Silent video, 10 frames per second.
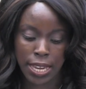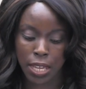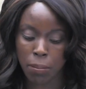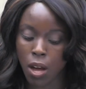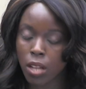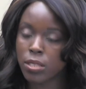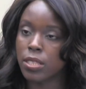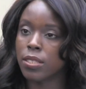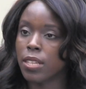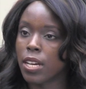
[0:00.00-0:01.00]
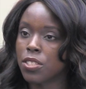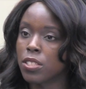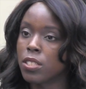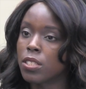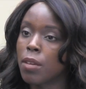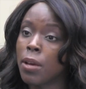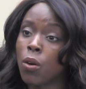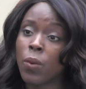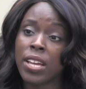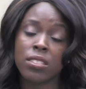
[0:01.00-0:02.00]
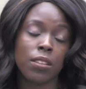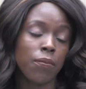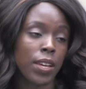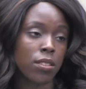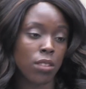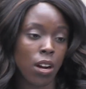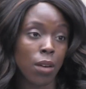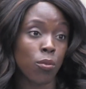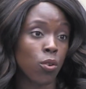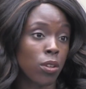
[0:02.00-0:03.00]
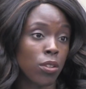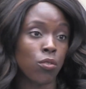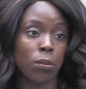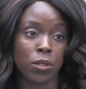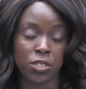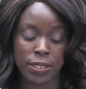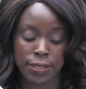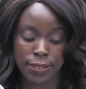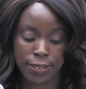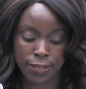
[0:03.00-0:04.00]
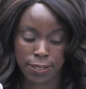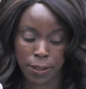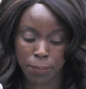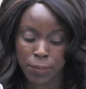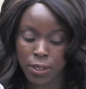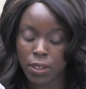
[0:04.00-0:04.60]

and policy discussions about ways to fix our broken criminal justice system.